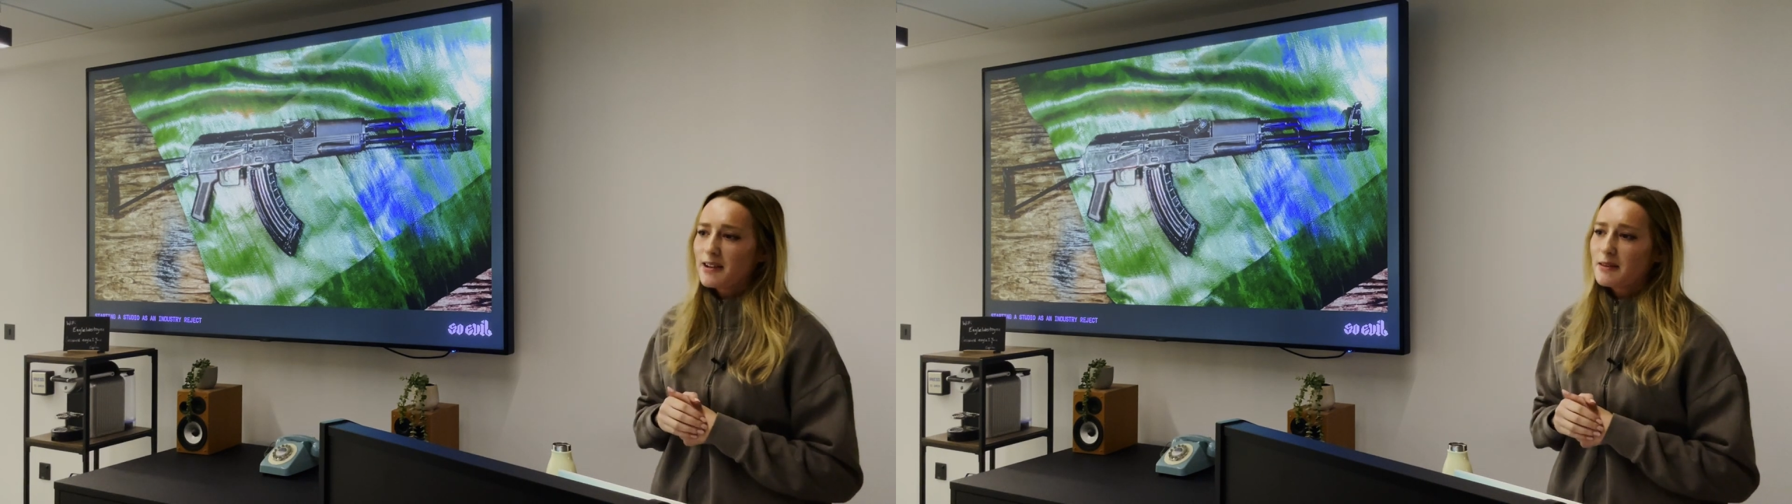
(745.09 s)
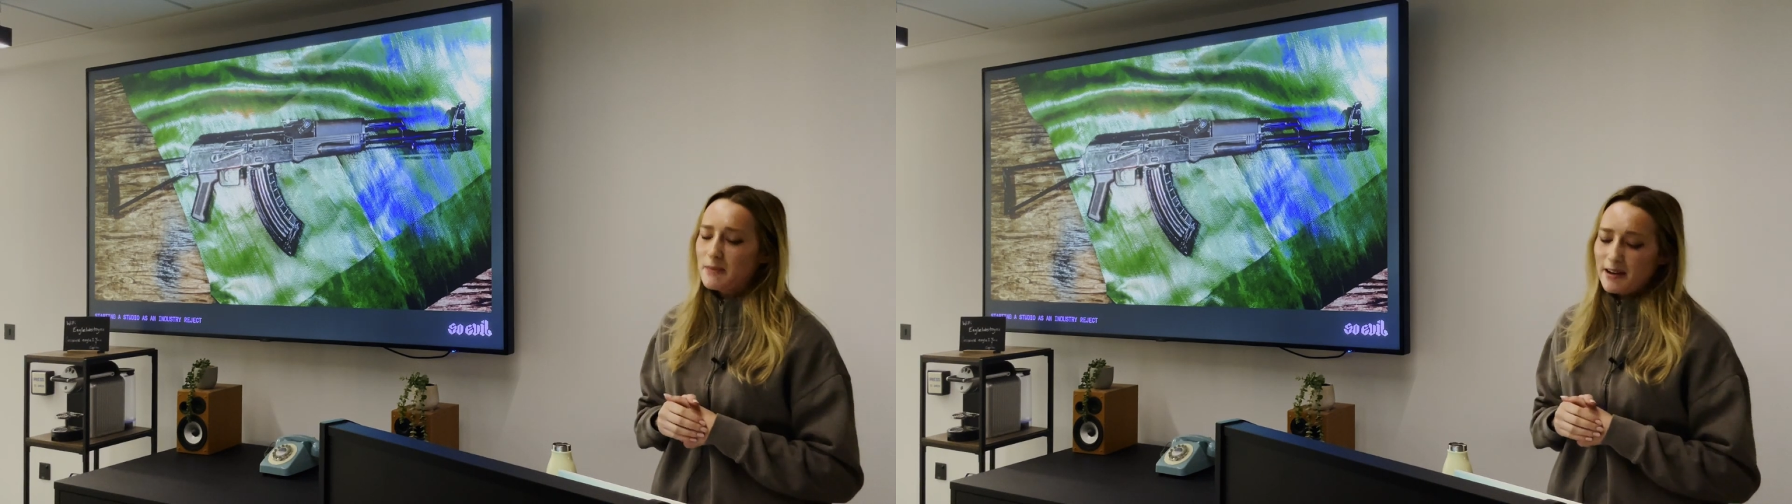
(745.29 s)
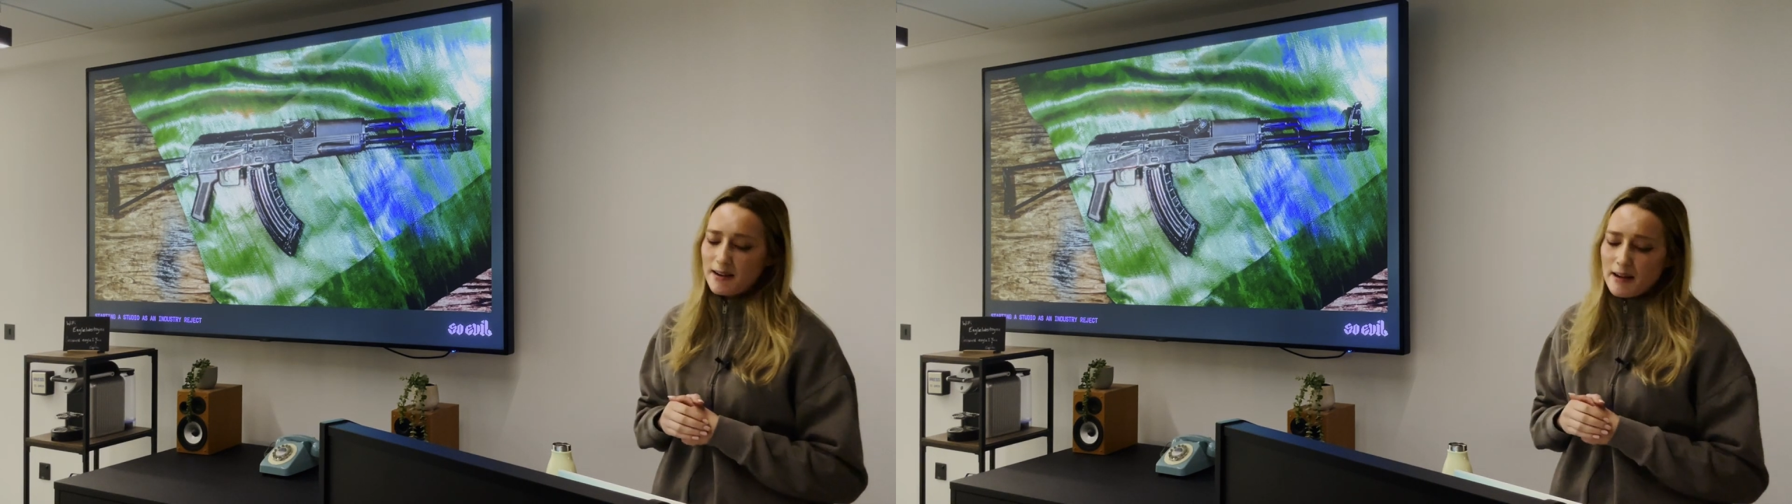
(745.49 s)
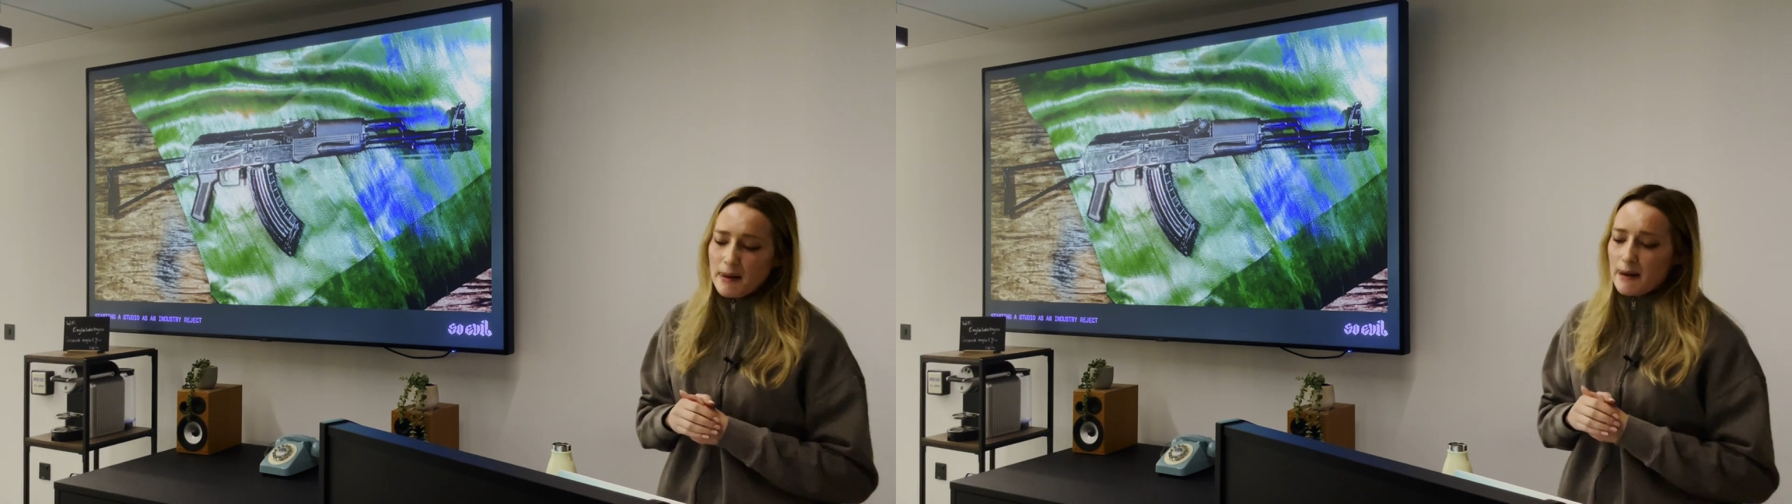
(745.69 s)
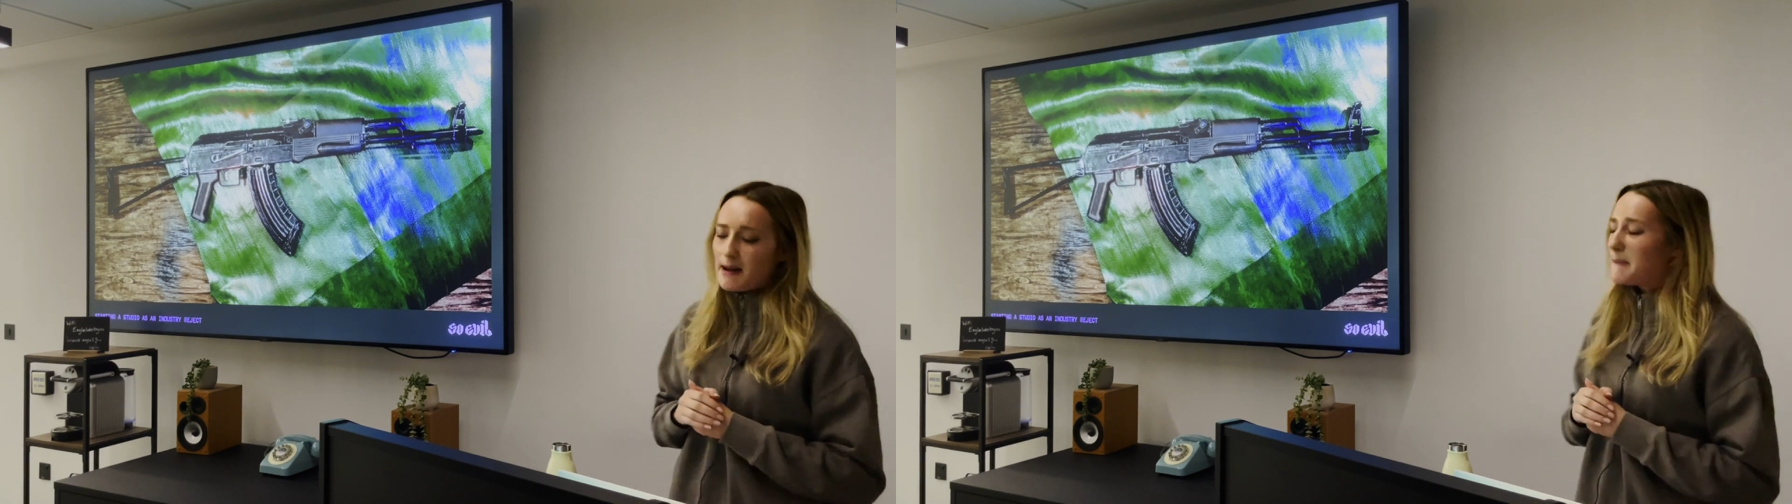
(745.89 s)
at the minute.
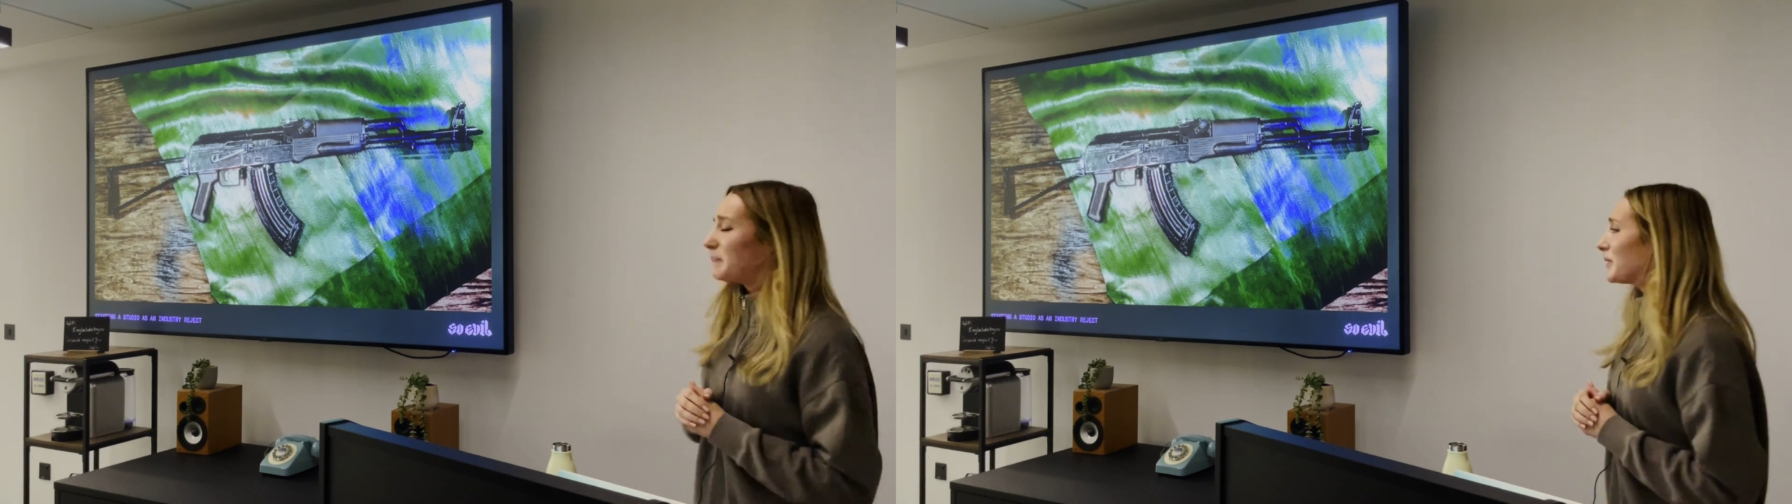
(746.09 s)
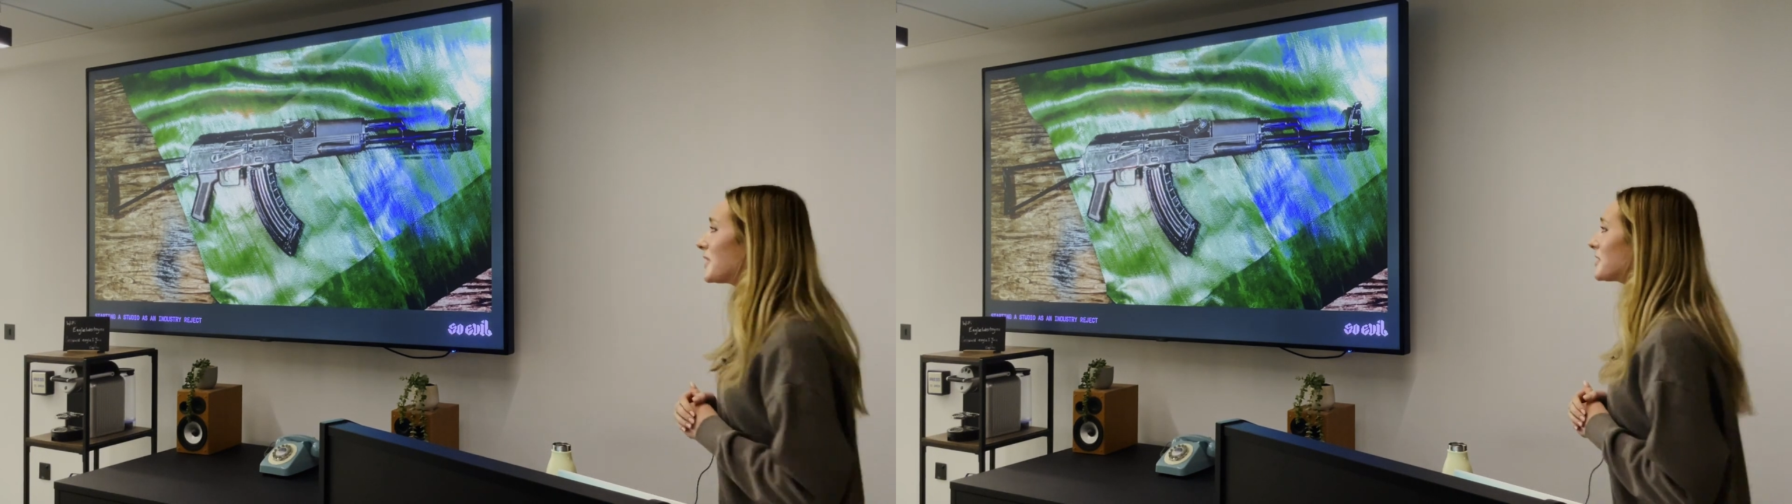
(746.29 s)
This